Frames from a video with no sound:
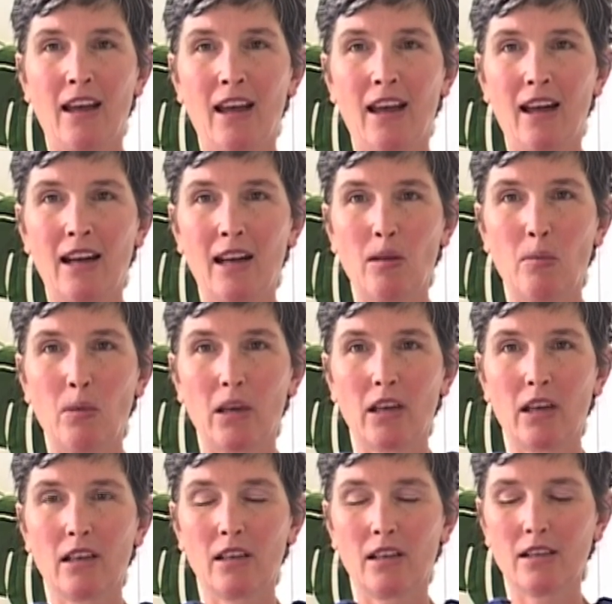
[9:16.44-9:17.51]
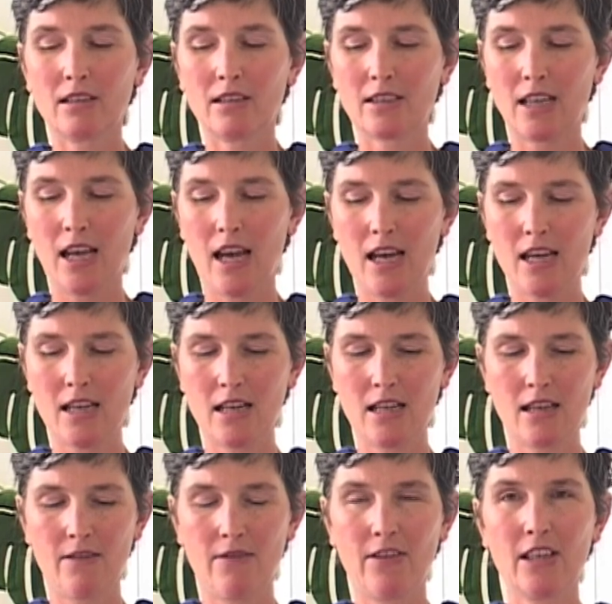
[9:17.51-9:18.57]
And then we're going to tighten
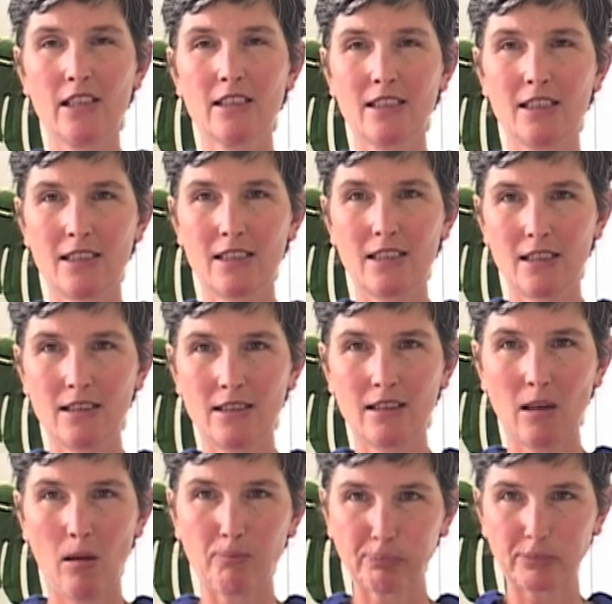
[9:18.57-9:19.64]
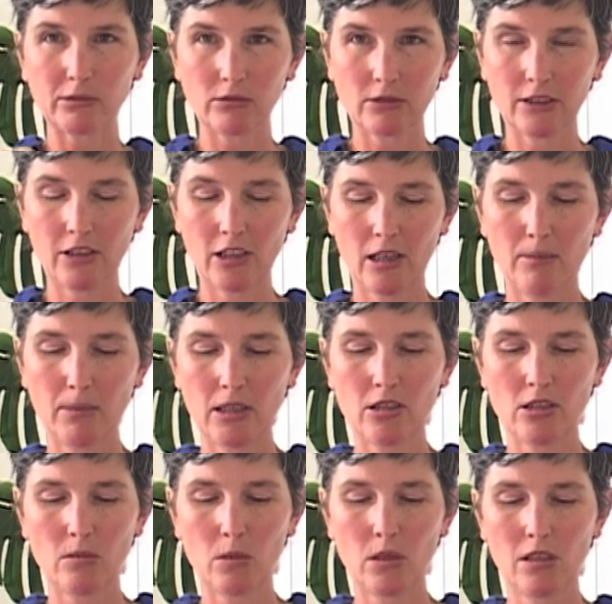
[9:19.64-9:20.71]
the fists, as if you're going to punch
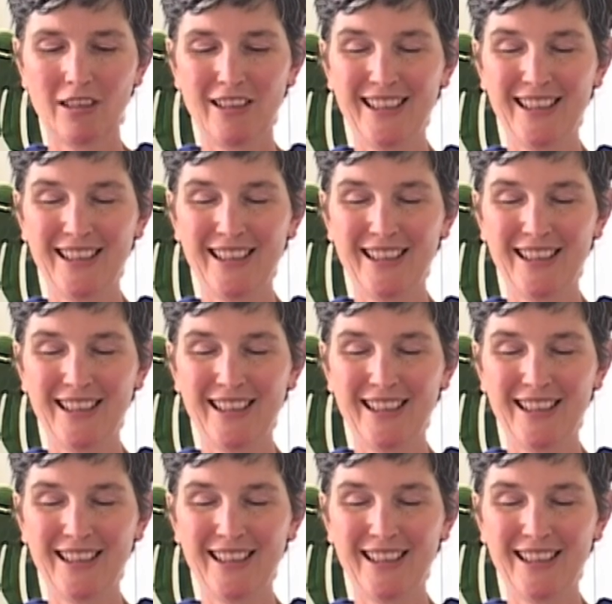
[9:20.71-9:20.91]
someone.